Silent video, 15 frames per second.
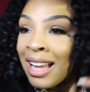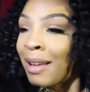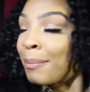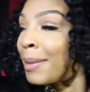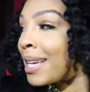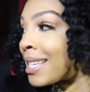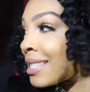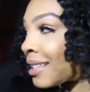
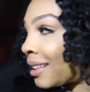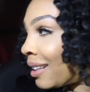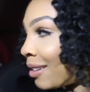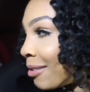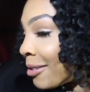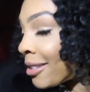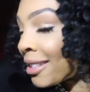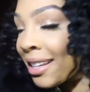Miss
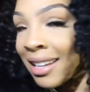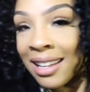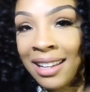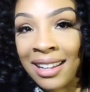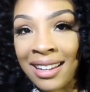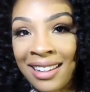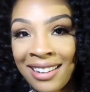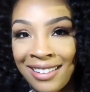
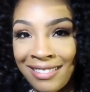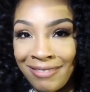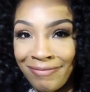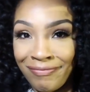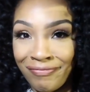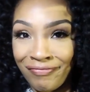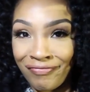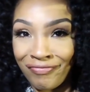Lucy.
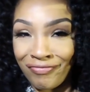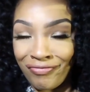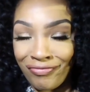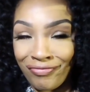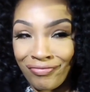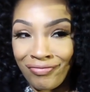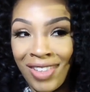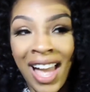
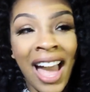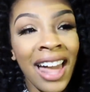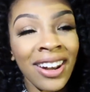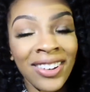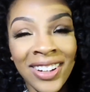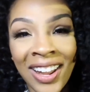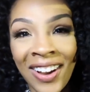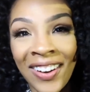Mm, I
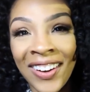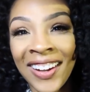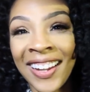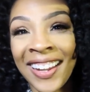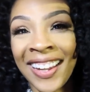don't know.